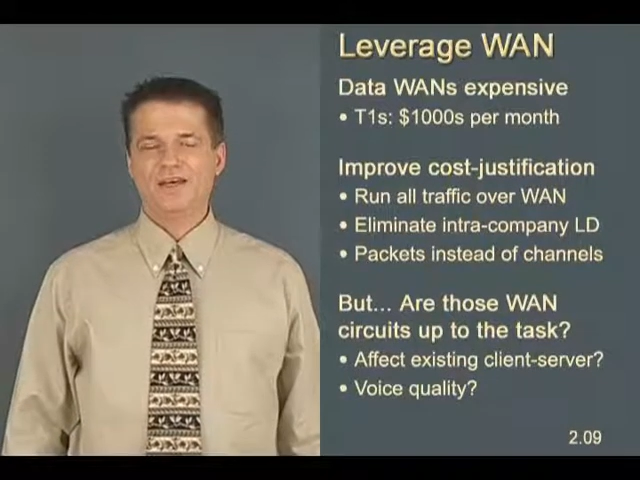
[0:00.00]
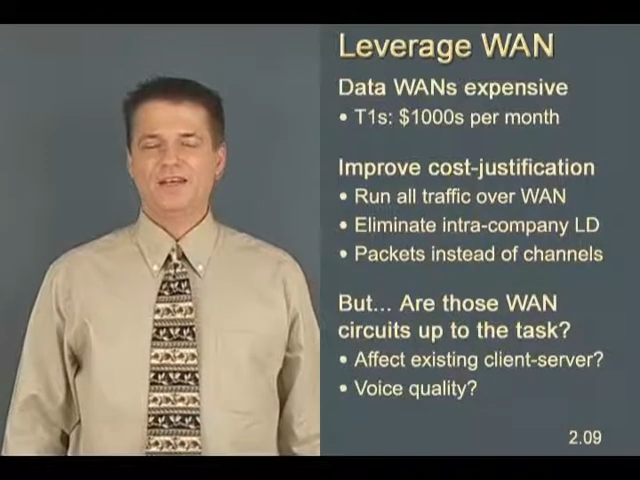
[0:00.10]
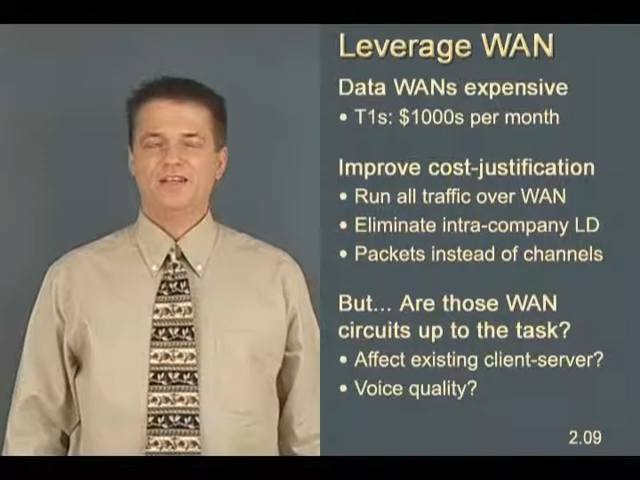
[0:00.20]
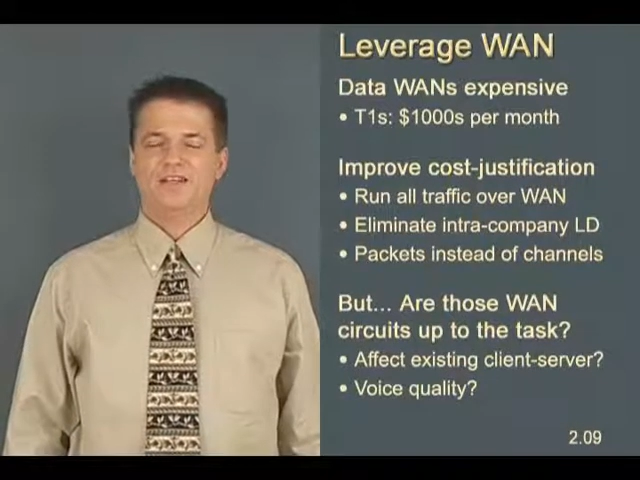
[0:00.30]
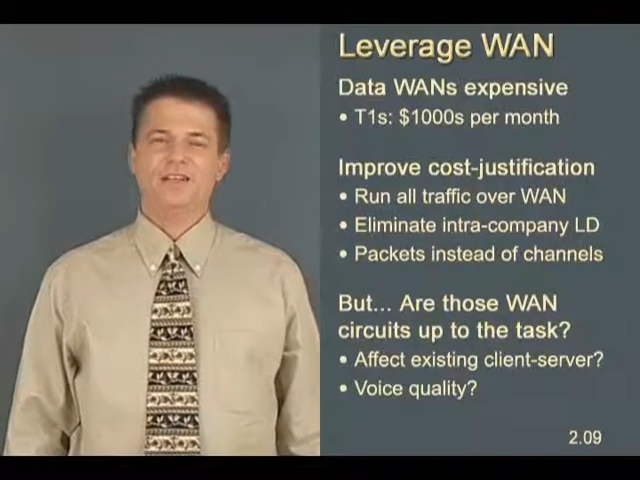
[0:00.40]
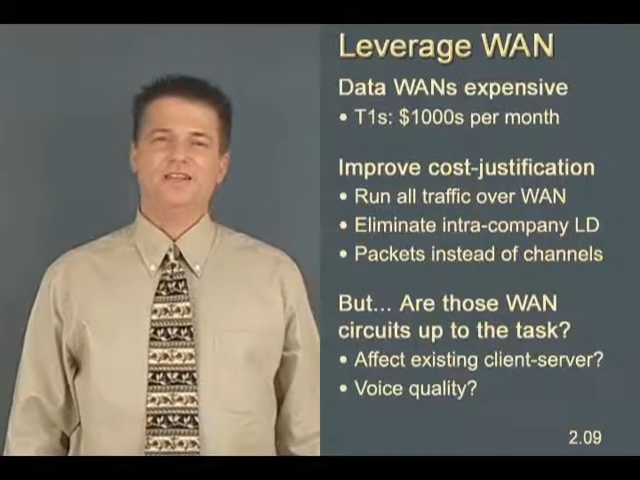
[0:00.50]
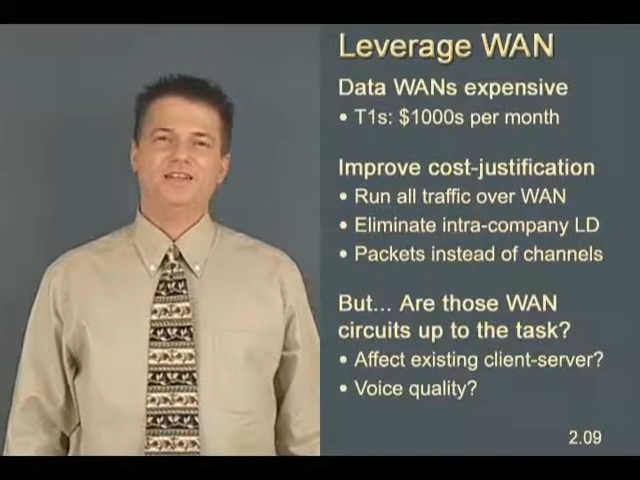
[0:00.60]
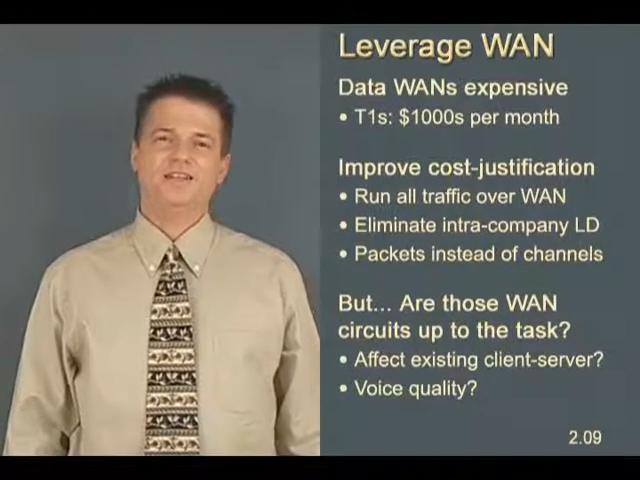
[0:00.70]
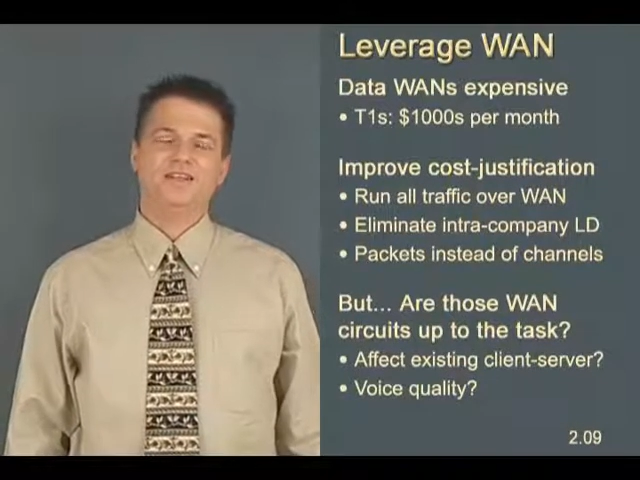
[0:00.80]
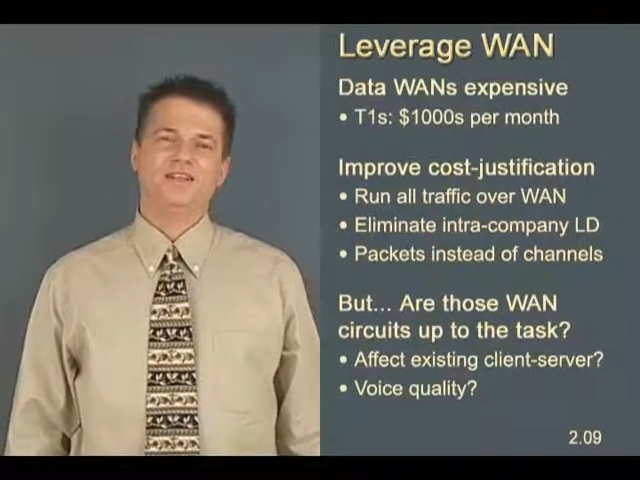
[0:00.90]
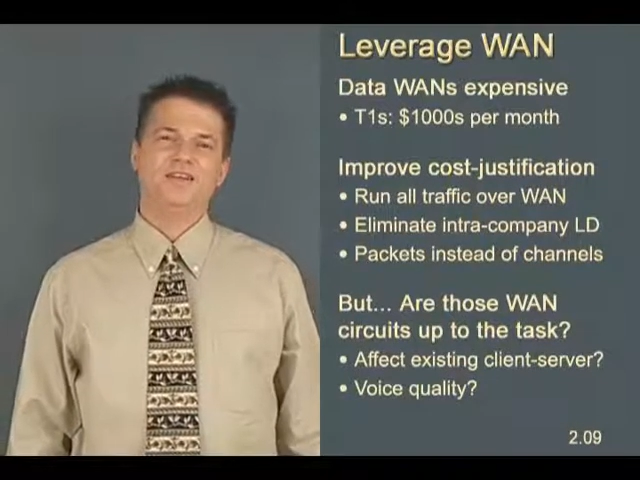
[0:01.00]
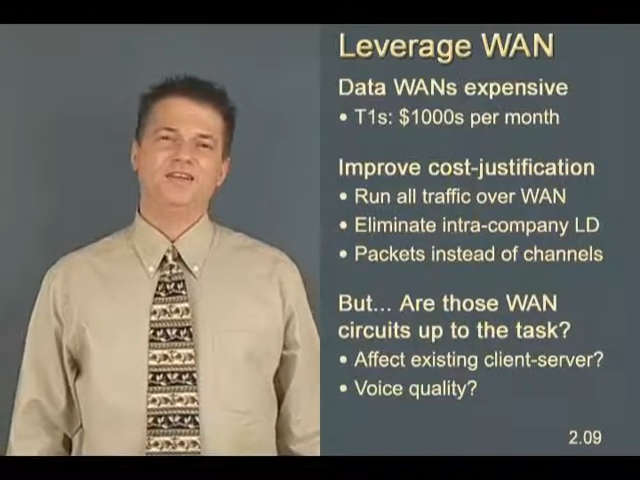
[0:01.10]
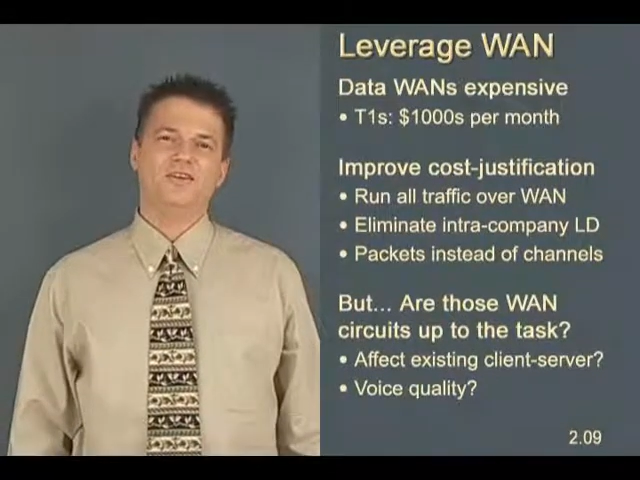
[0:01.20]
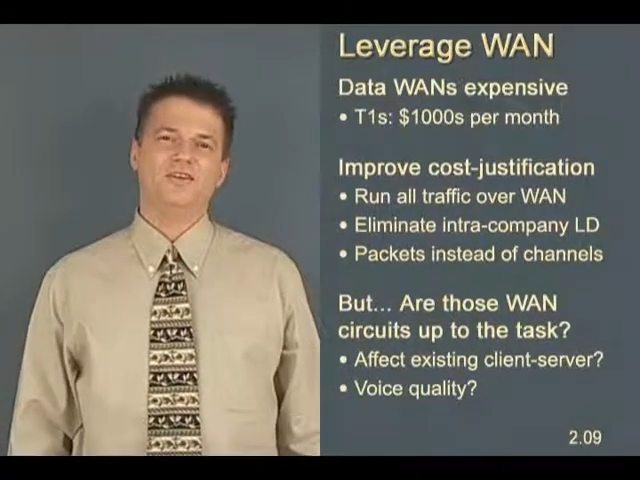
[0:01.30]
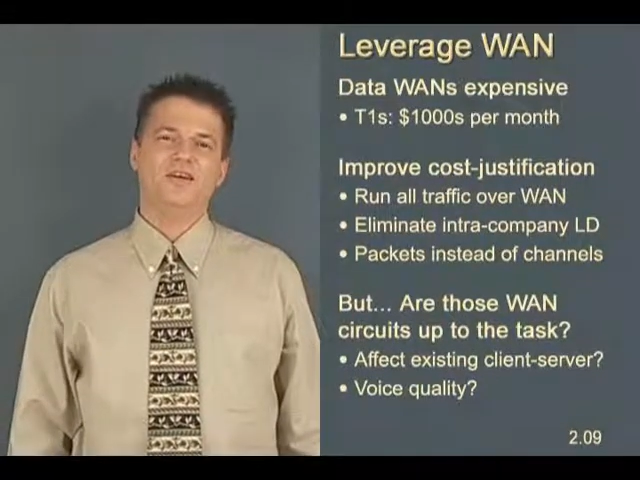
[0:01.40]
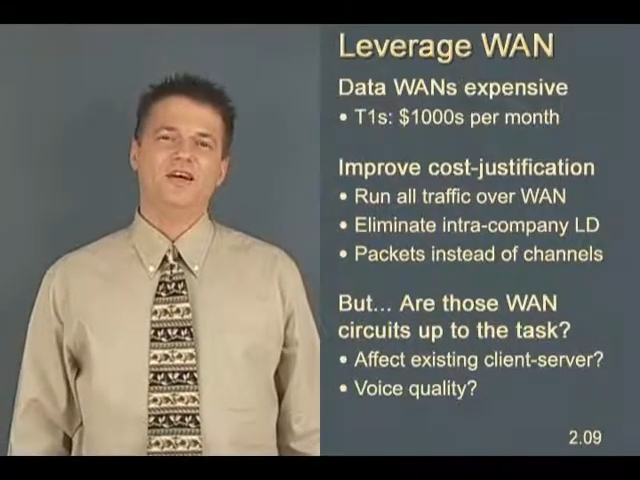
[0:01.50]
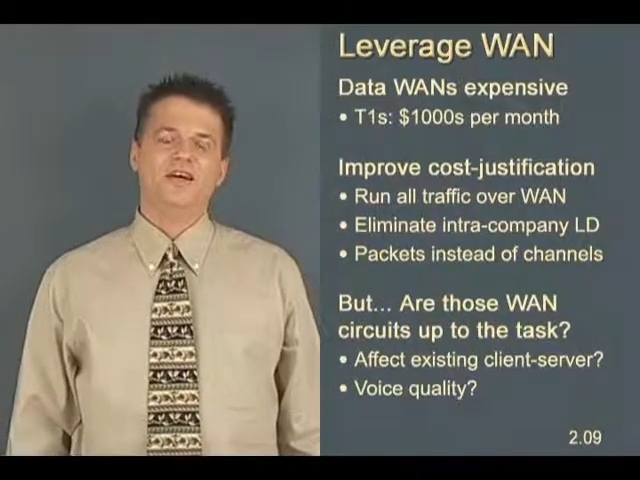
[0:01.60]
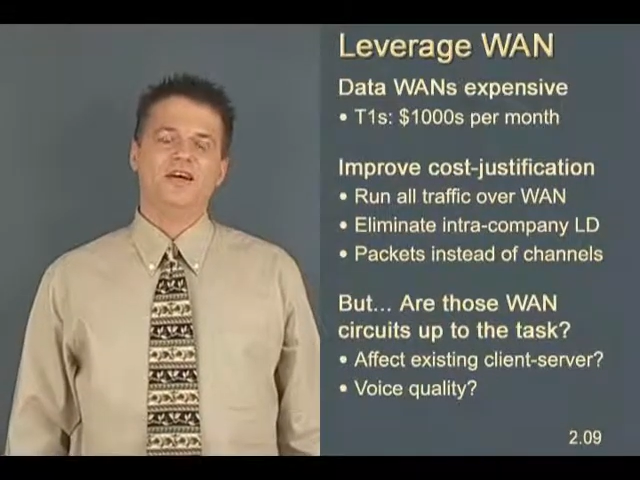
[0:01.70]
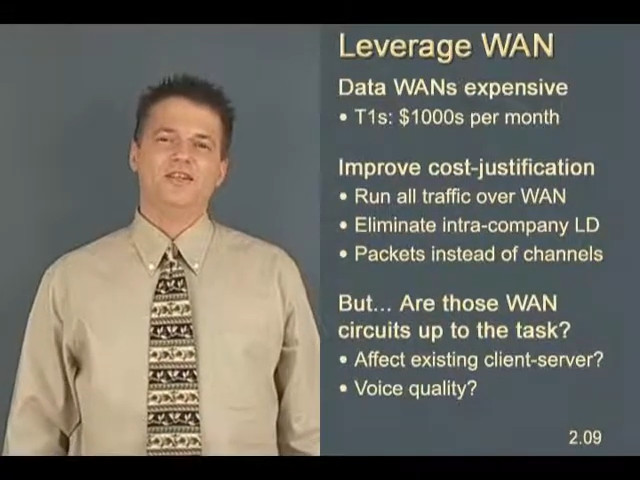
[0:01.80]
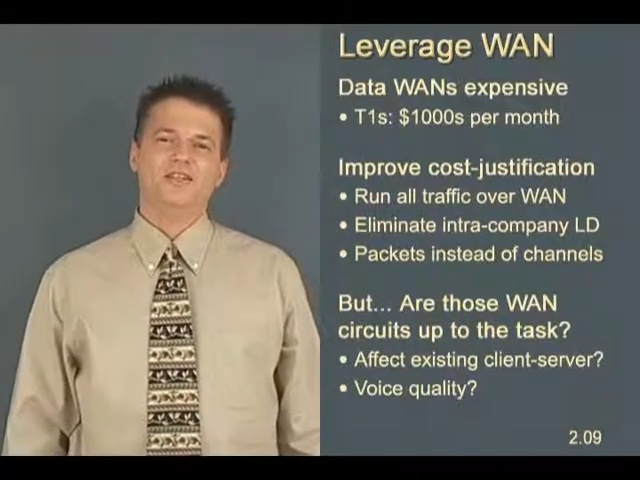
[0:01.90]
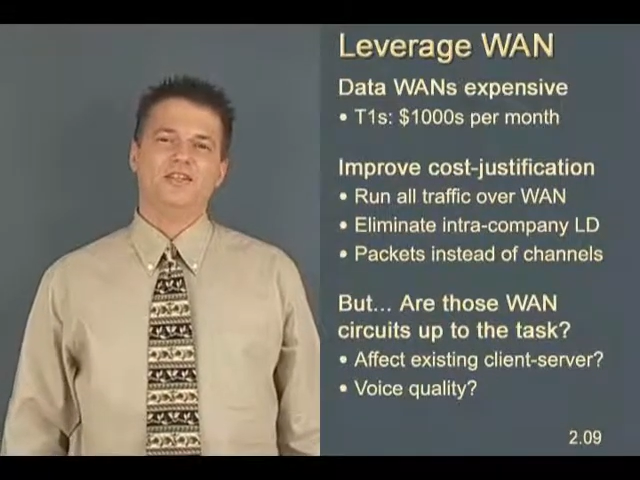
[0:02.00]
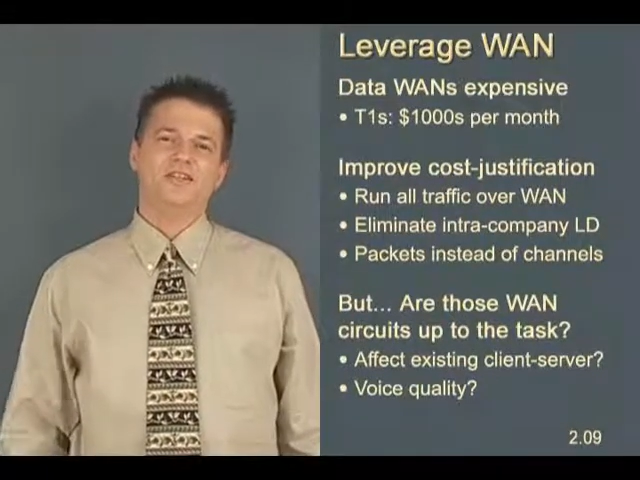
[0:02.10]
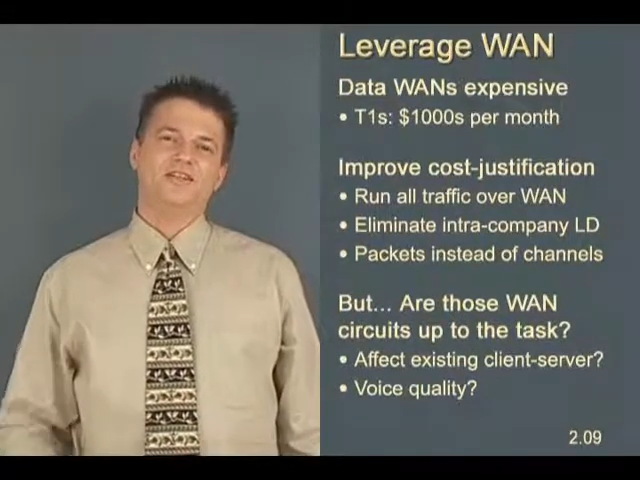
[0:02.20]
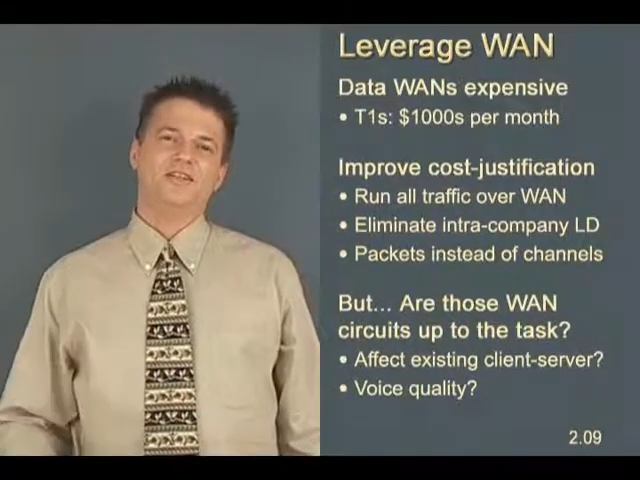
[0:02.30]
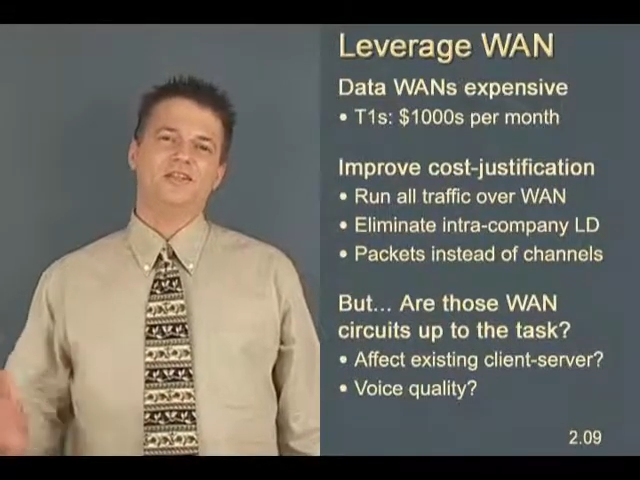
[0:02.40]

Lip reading: The idea here is that instead